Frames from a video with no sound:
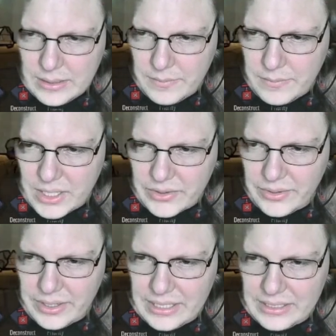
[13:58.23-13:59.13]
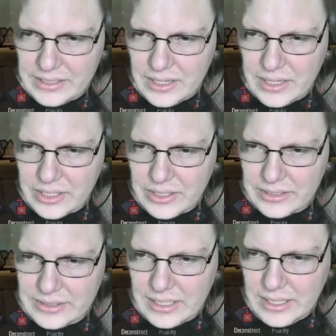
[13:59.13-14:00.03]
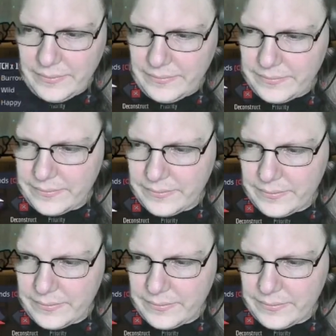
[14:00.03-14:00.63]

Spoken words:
Muckroot is the good stuff.